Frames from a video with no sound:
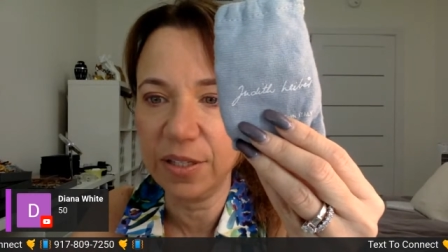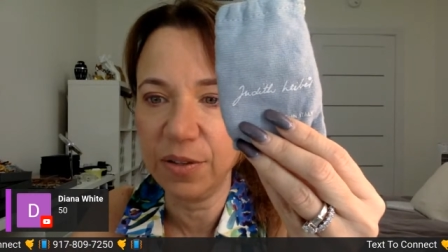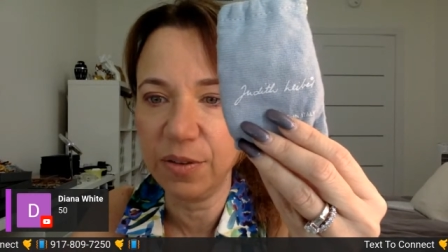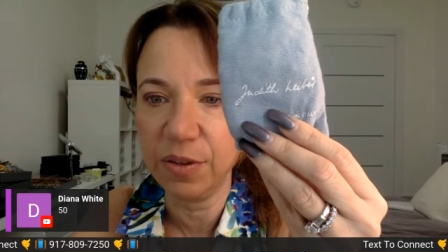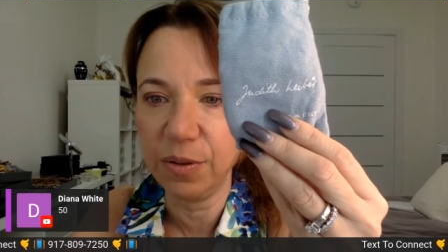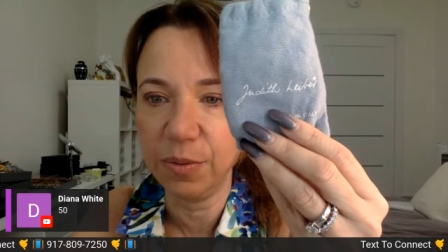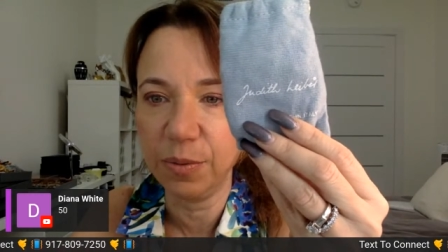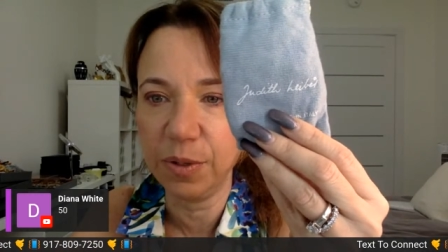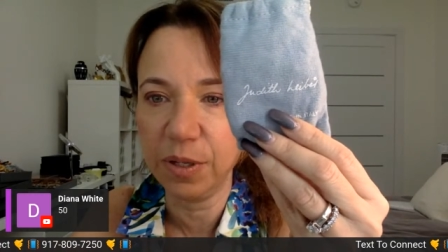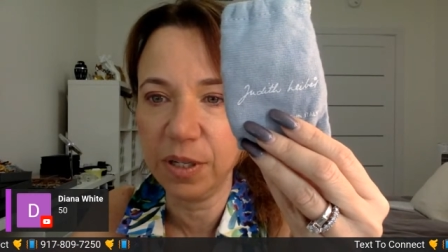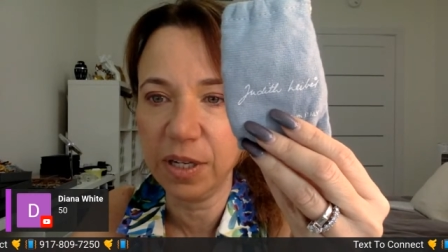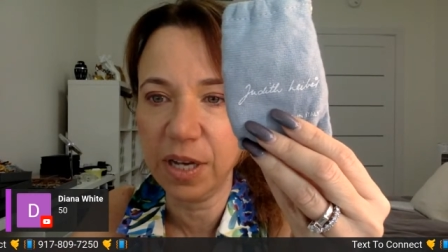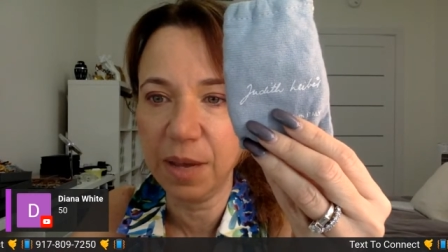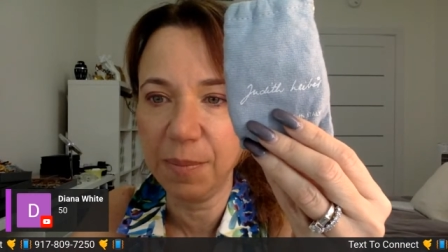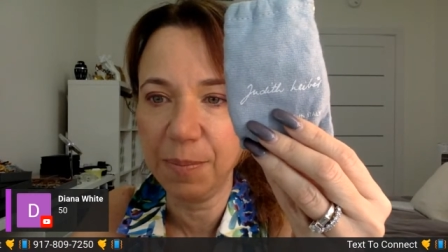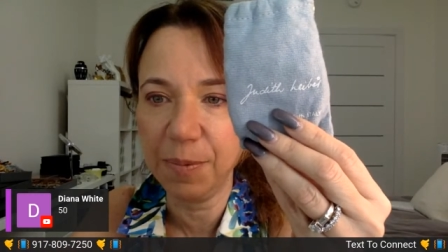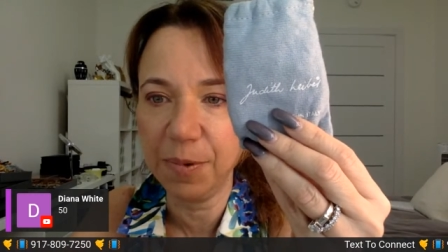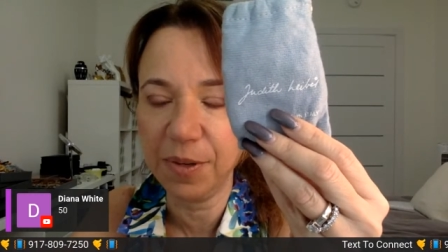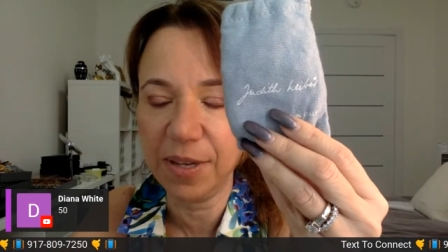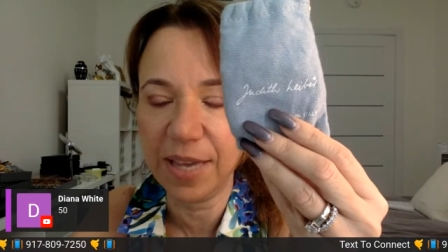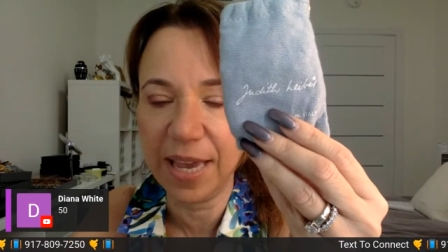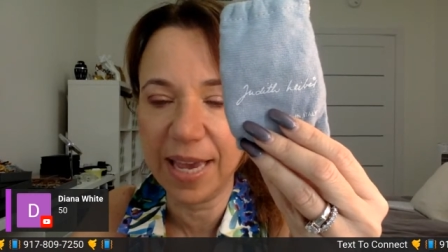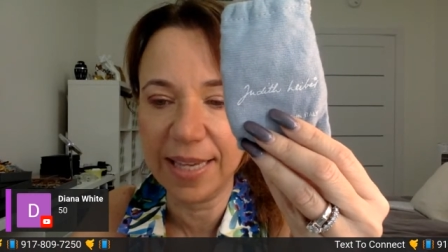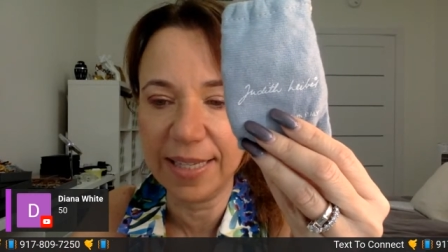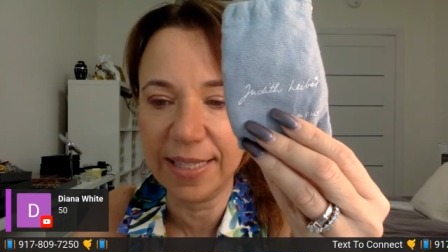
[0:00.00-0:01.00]
So there were a
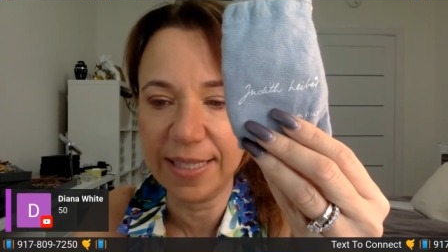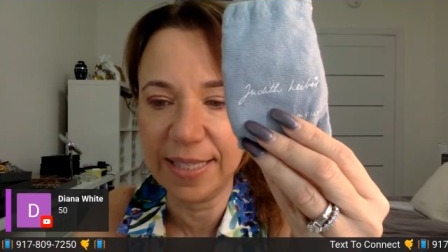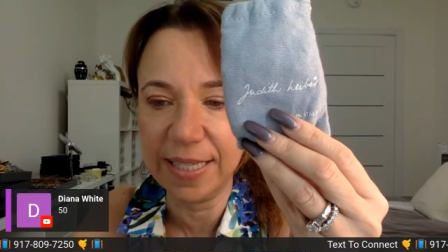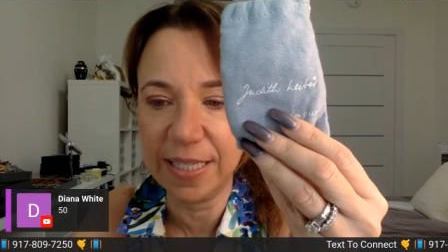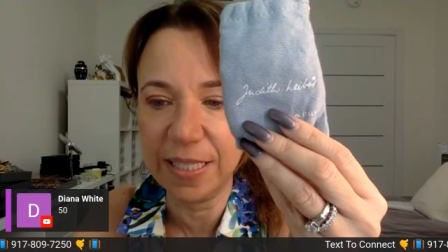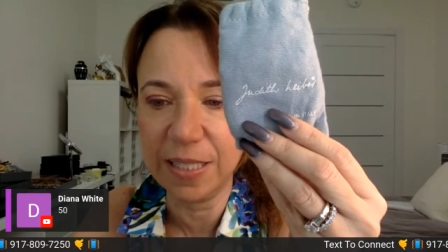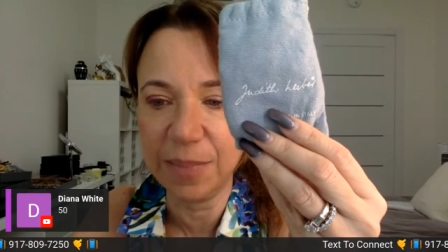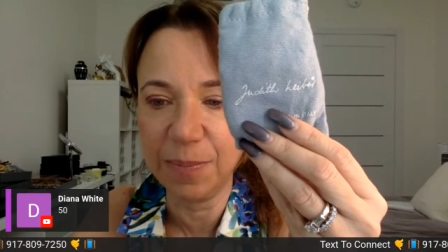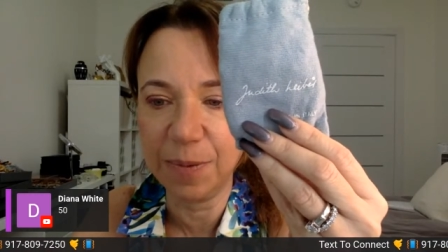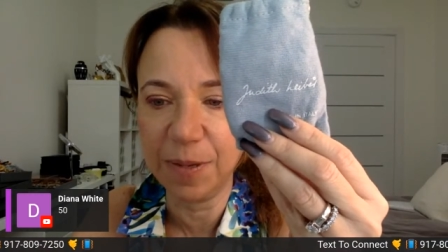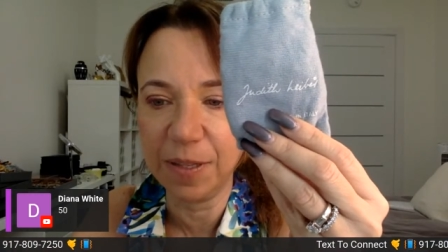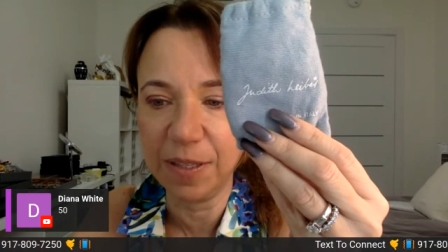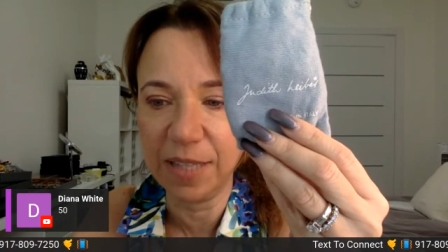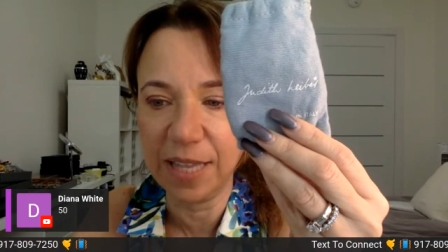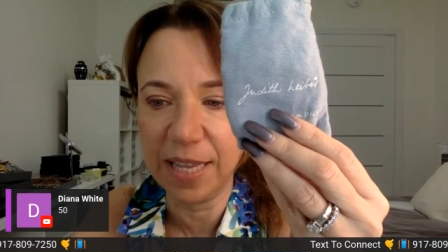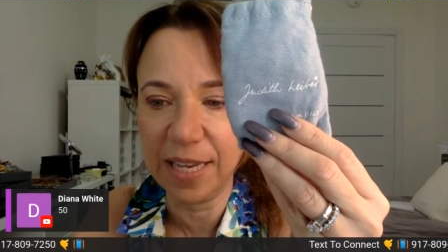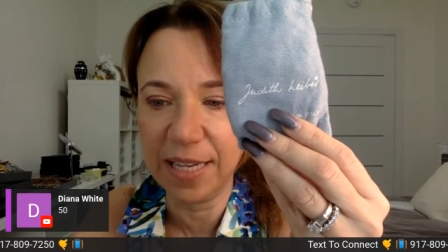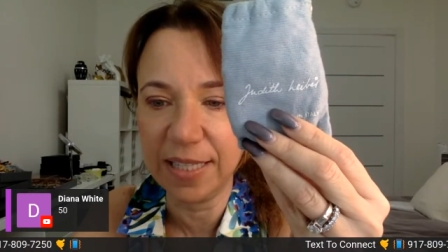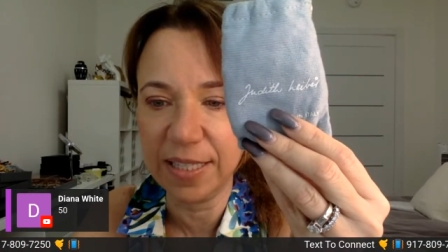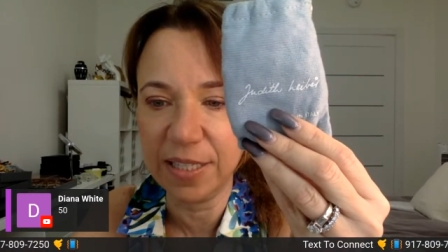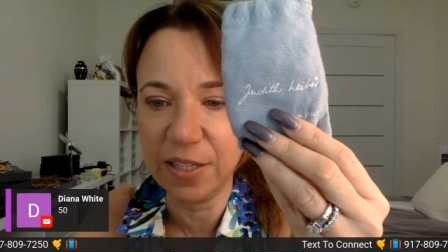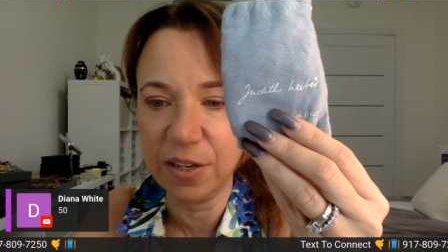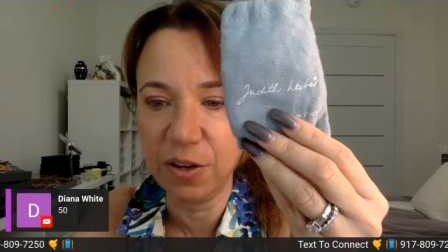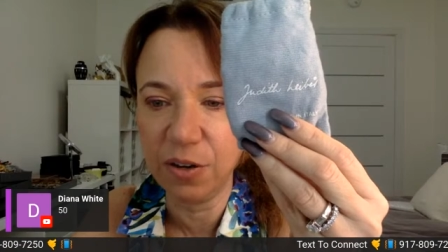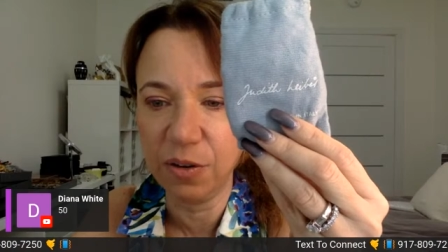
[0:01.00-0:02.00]
couple guesses, but let us